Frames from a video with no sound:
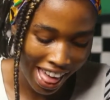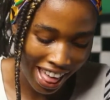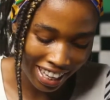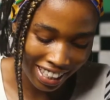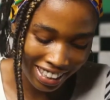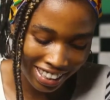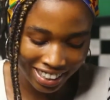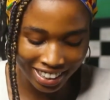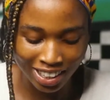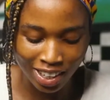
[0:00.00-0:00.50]

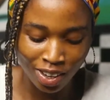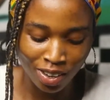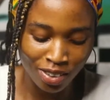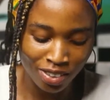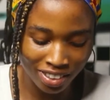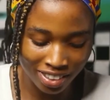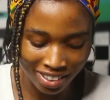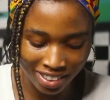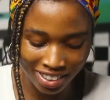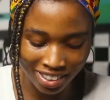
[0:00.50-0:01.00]

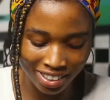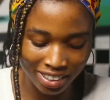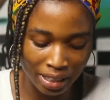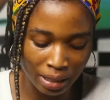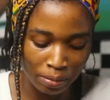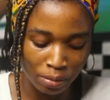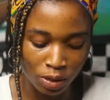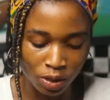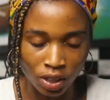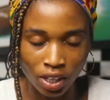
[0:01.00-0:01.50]
excel in
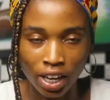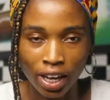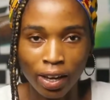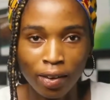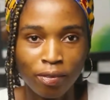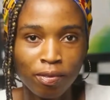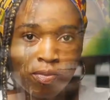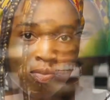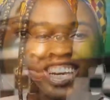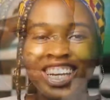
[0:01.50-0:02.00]
exams.
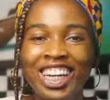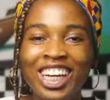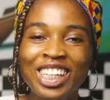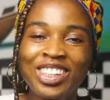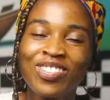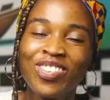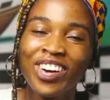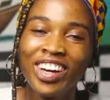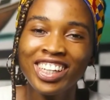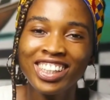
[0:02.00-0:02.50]
Okay. So the
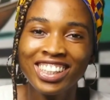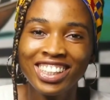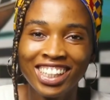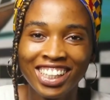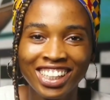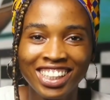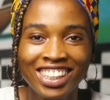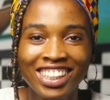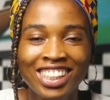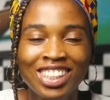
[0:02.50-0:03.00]
next point
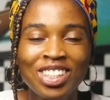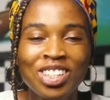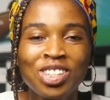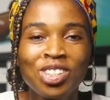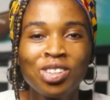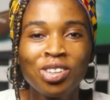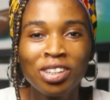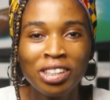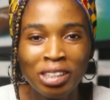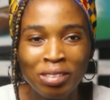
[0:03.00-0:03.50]
is,
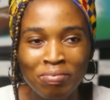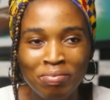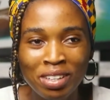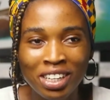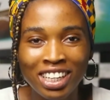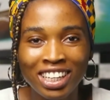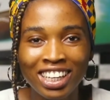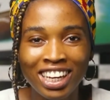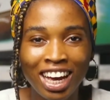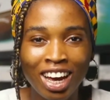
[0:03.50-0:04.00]
don't
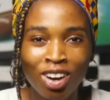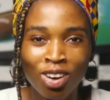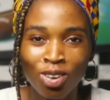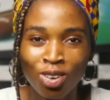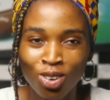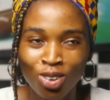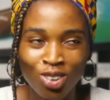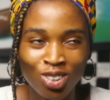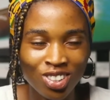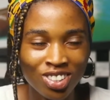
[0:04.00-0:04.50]
be a
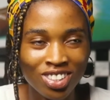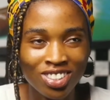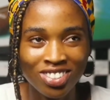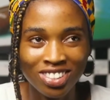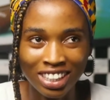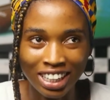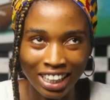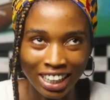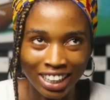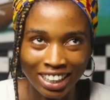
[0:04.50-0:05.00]
ghost
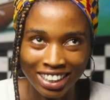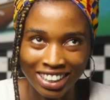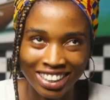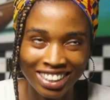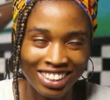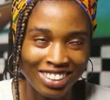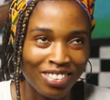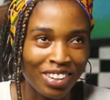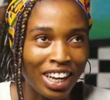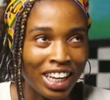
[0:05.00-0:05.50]
student.
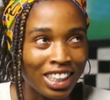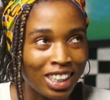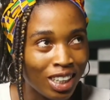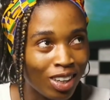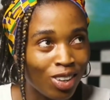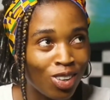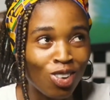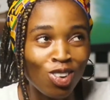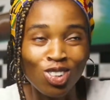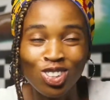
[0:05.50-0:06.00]
When I say
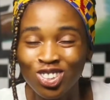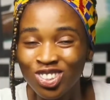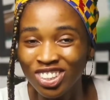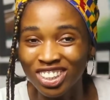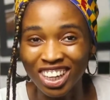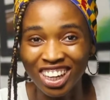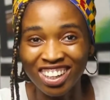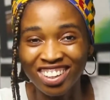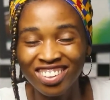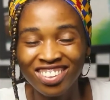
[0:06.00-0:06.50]
ghost
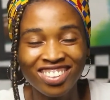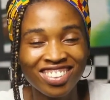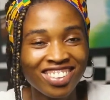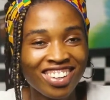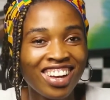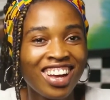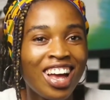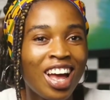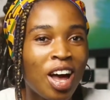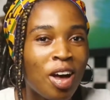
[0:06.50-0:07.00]
student,
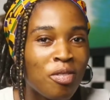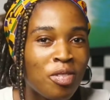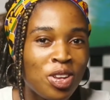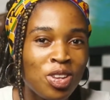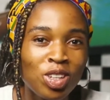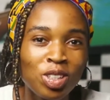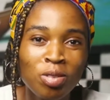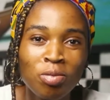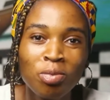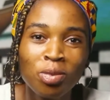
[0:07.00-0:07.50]
I mean
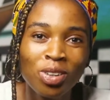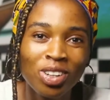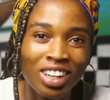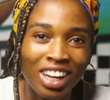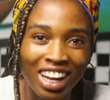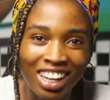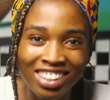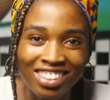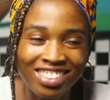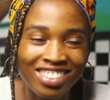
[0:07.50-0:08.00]
those people
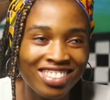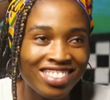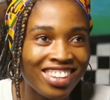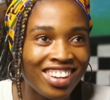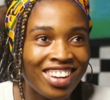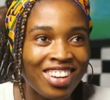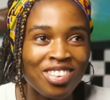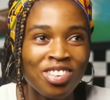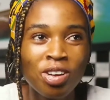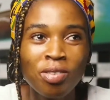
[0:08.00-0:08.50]
that
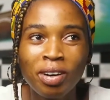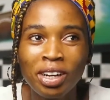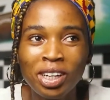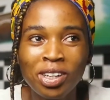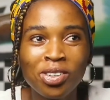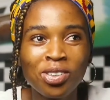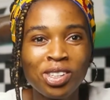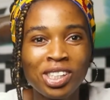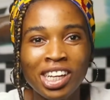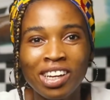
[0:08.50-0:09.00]
nobody
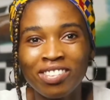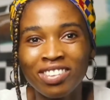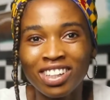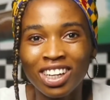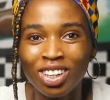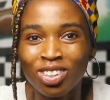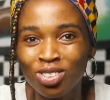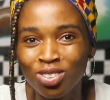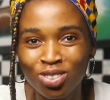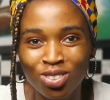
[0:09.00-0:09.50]
knows them in
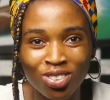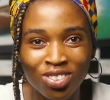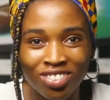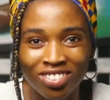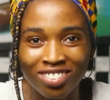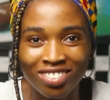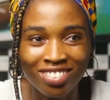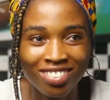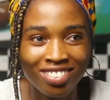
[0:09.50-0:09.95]
their school.